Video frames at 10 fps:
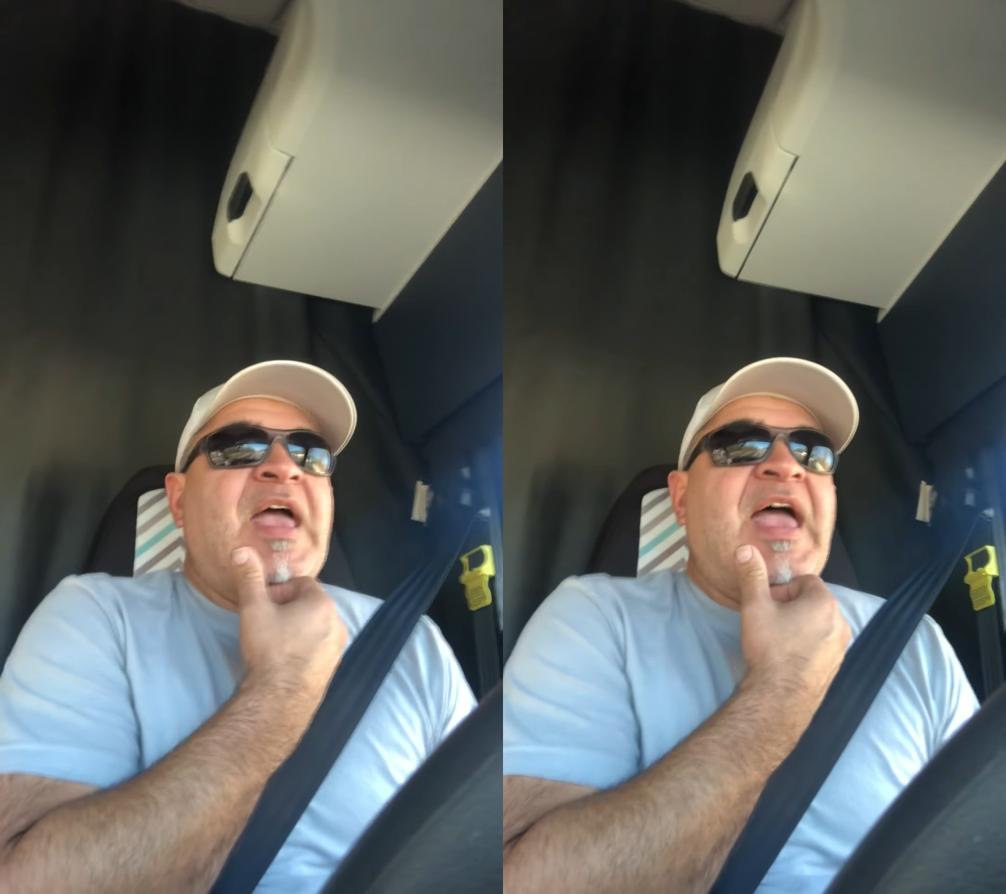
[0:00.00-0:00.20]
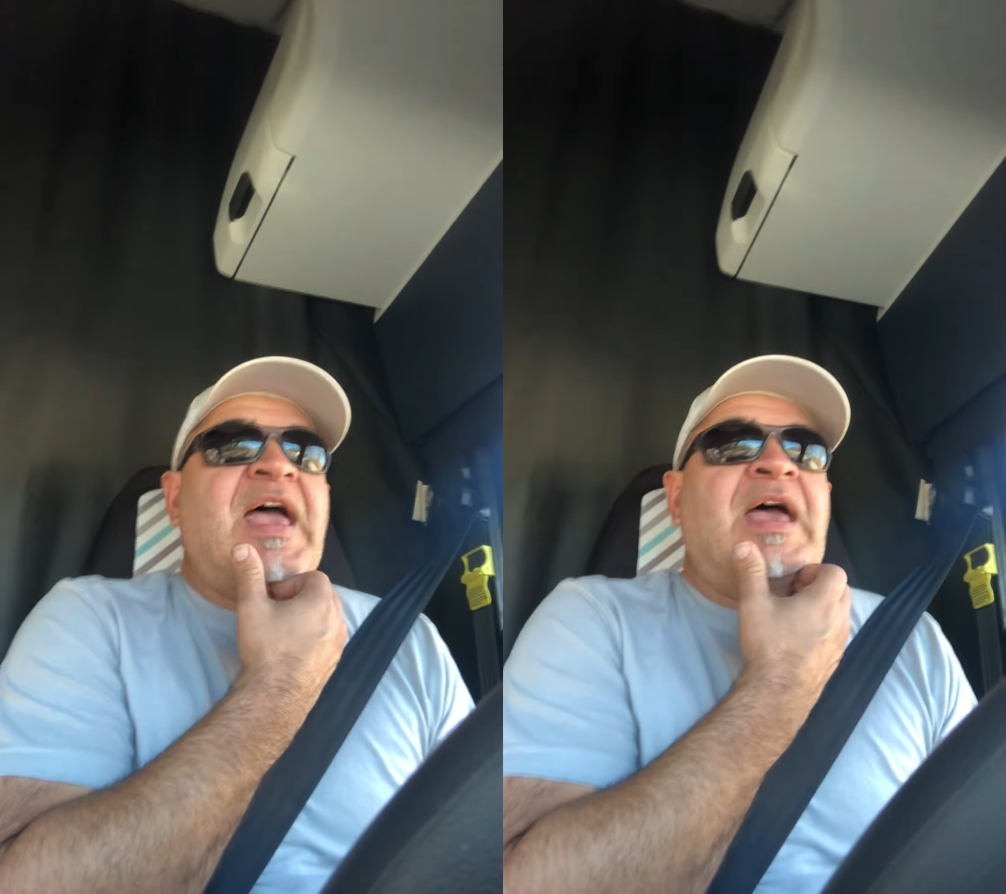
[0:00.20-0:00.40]

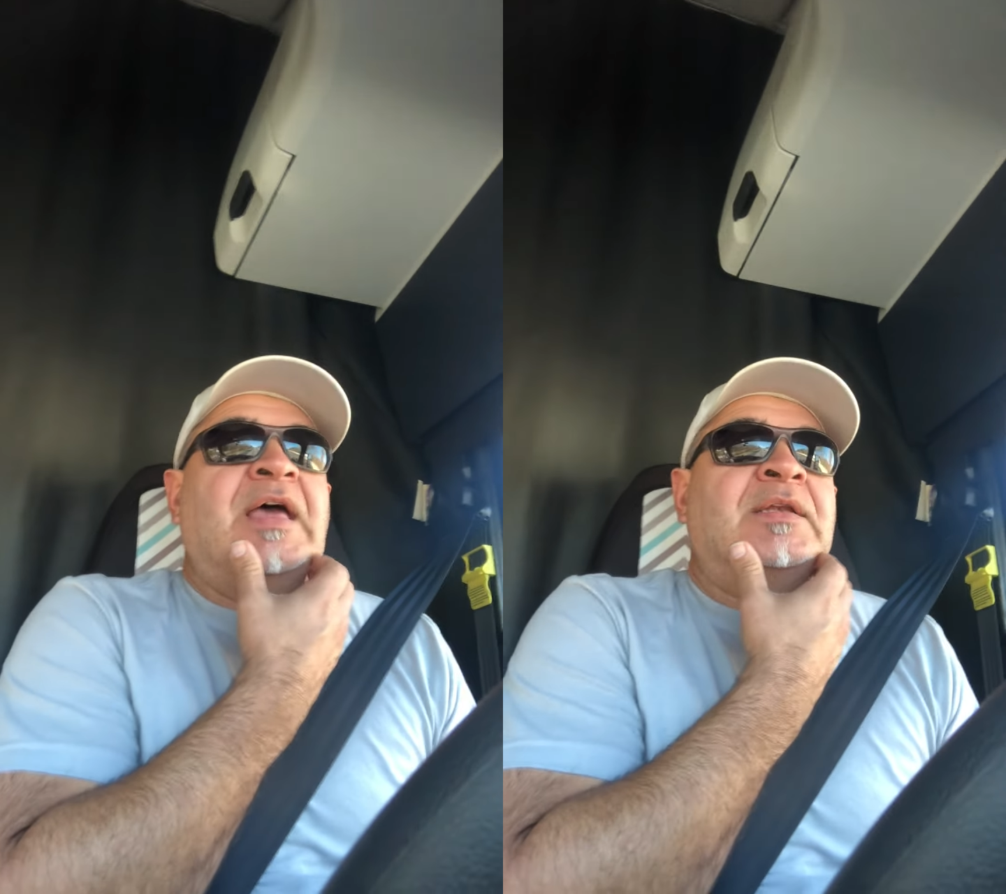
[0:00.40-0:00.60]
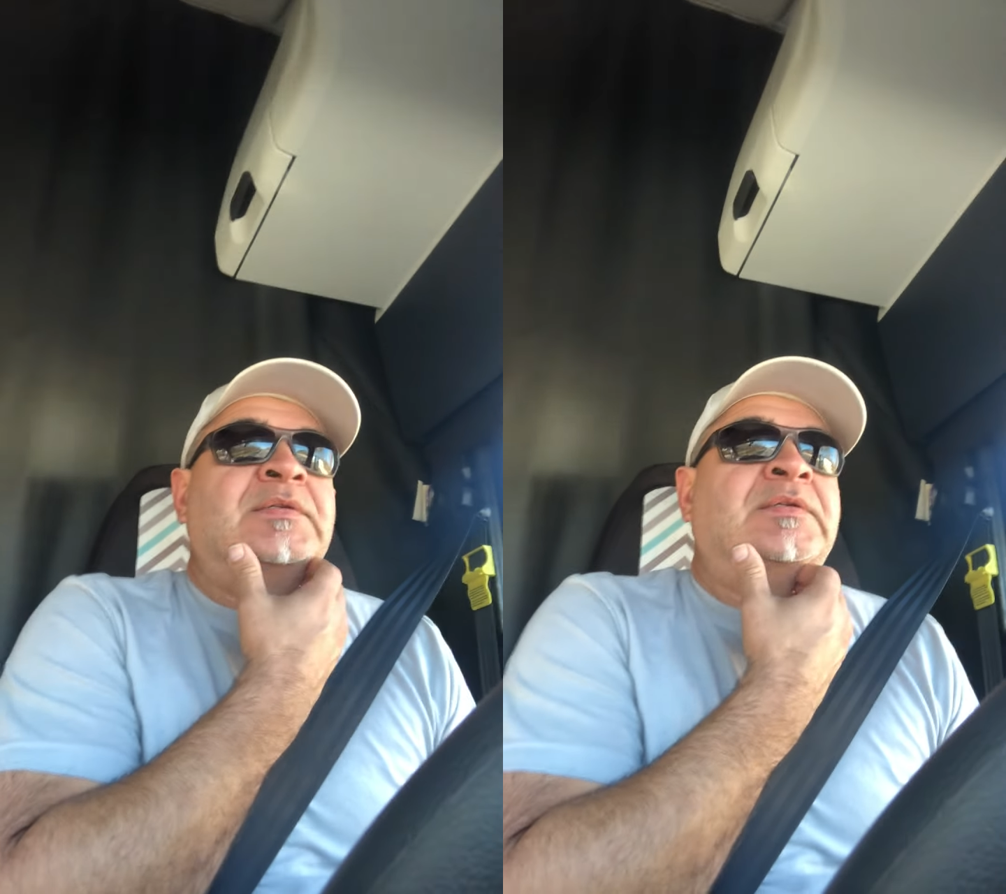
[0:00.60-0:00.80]

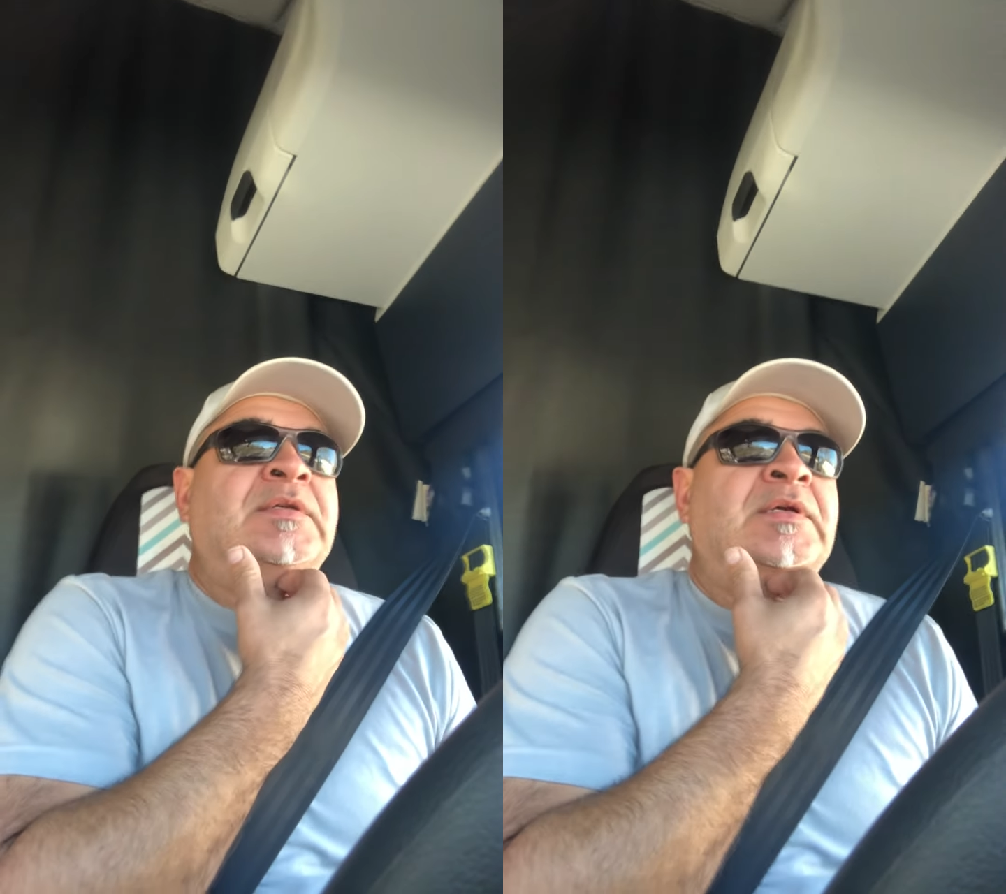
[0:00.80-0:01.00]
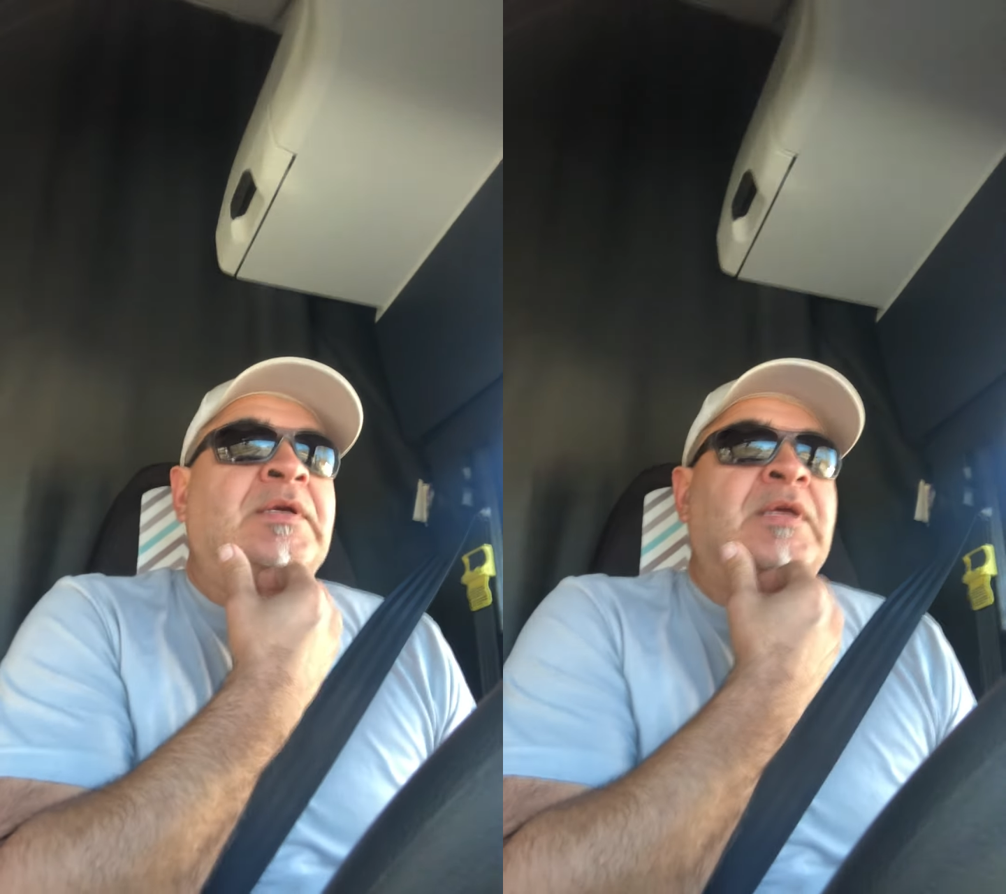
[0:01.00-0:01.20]
And
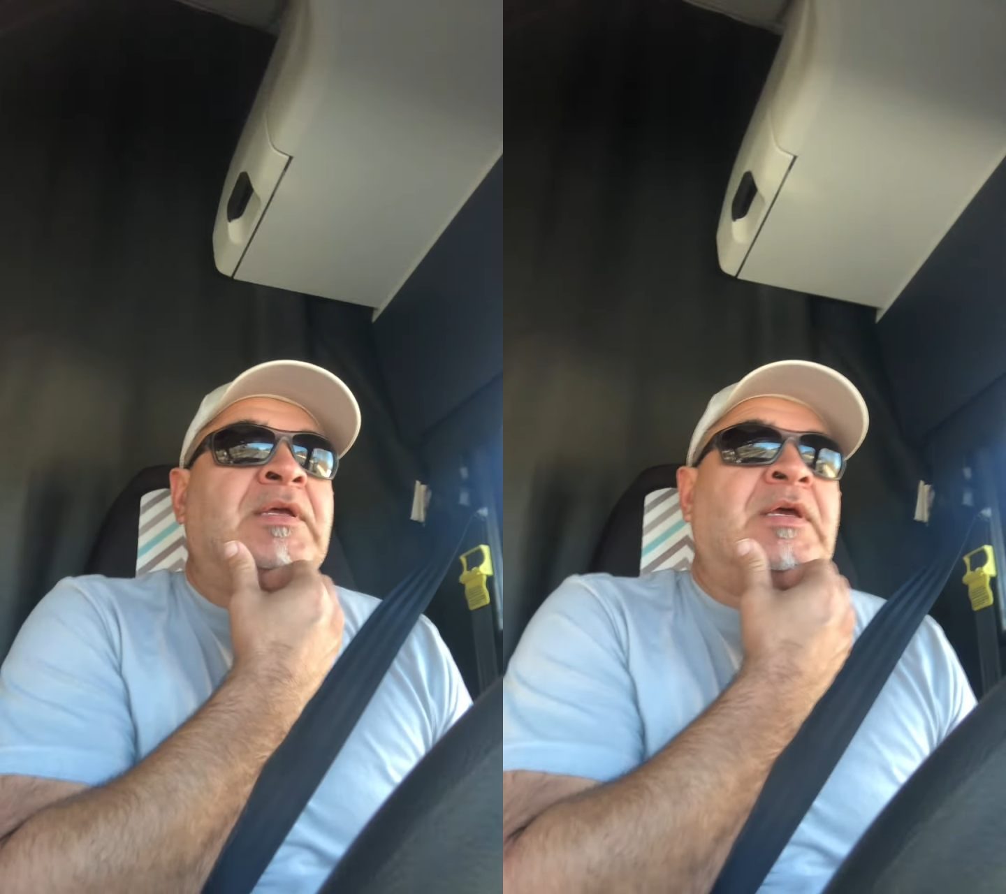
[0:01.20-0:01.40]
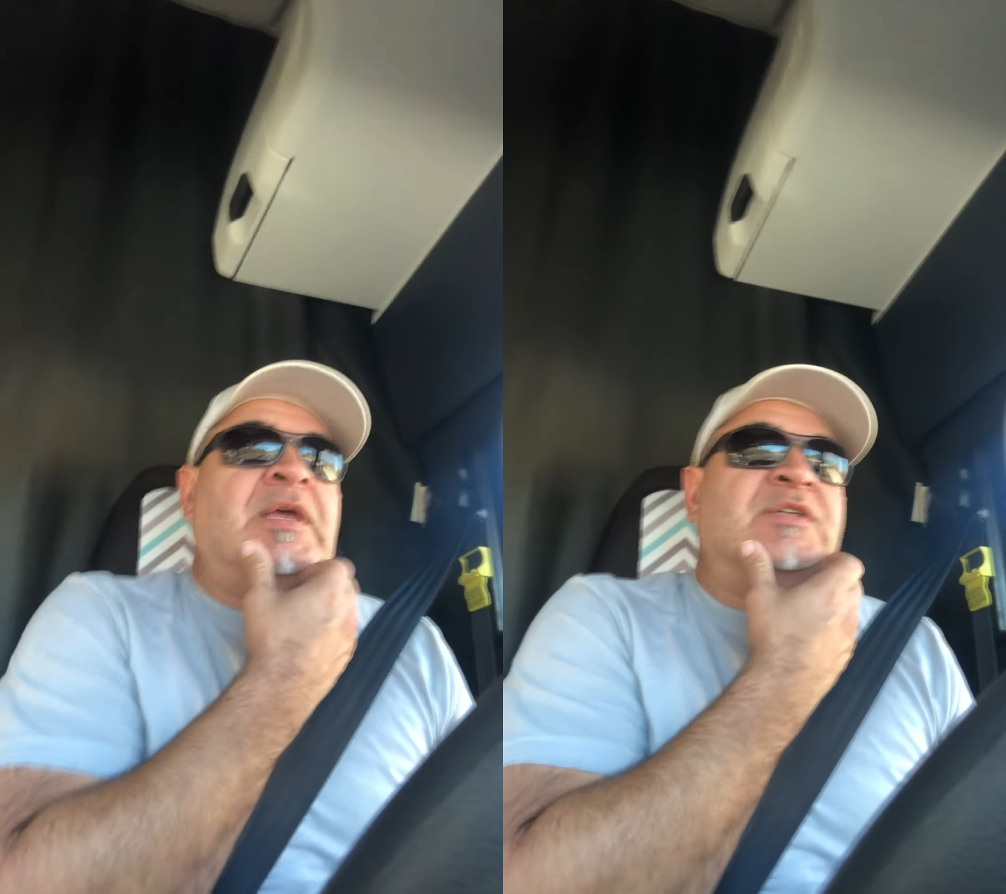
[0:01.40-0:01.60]

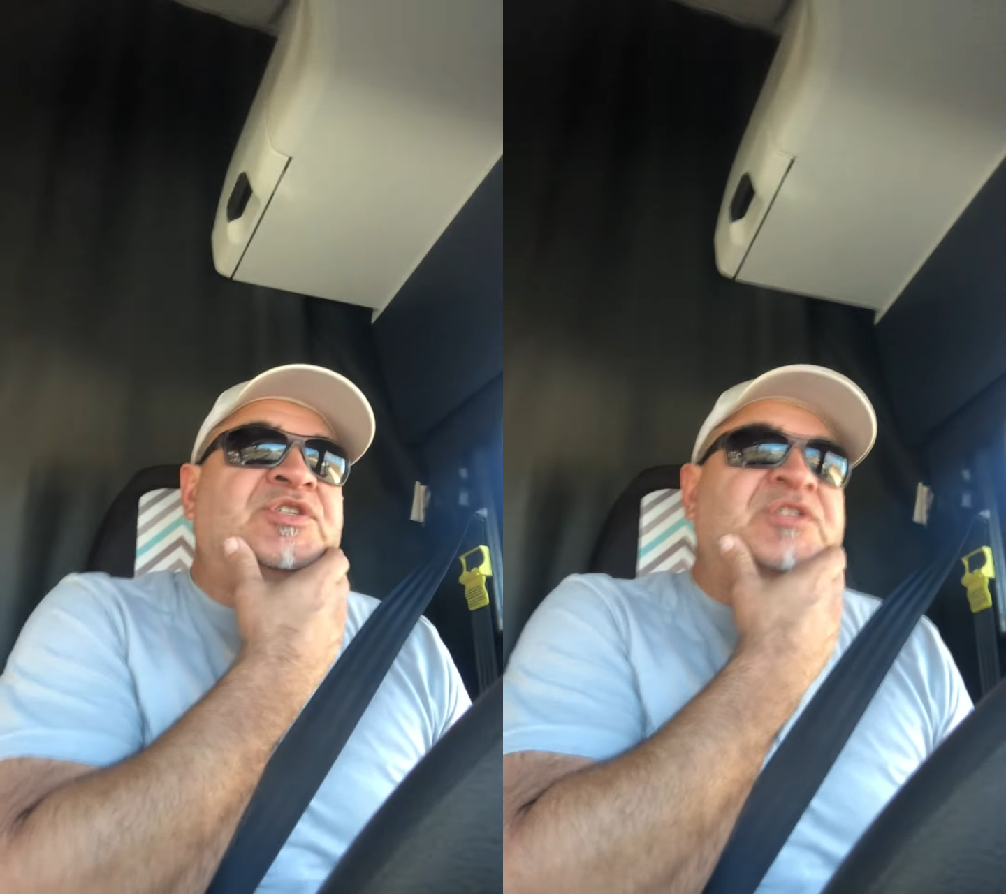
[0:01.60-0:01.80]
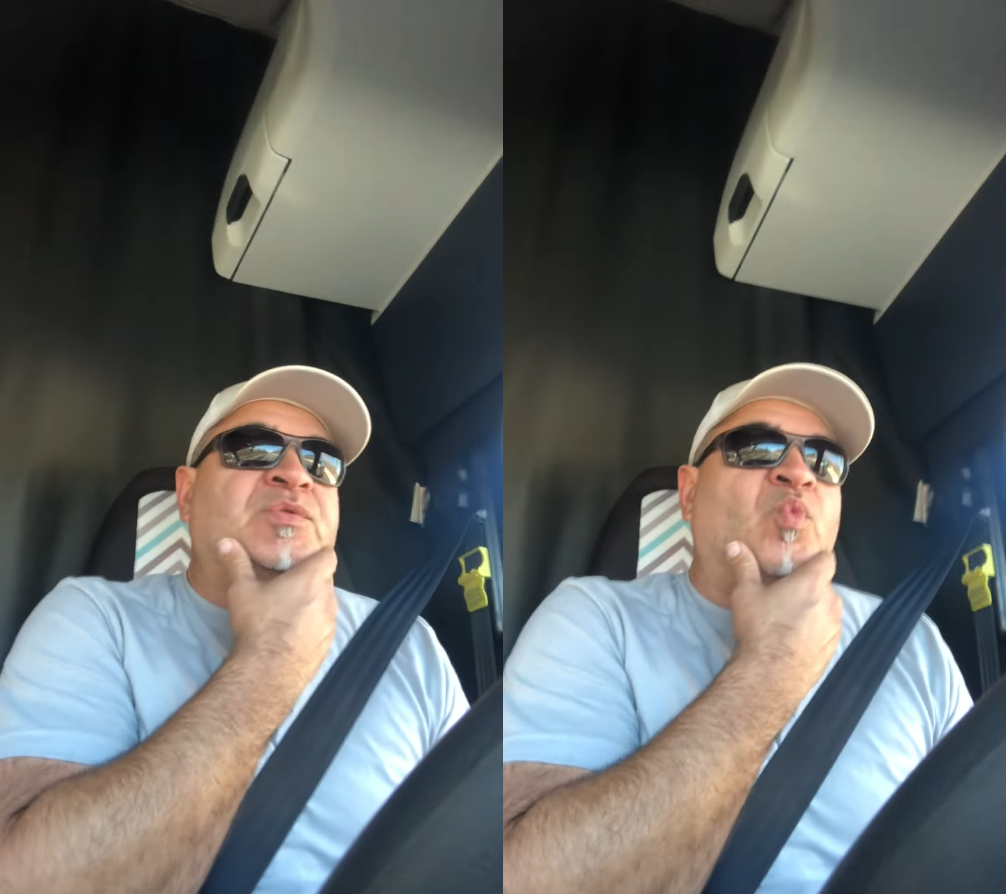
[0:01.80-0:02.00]
it just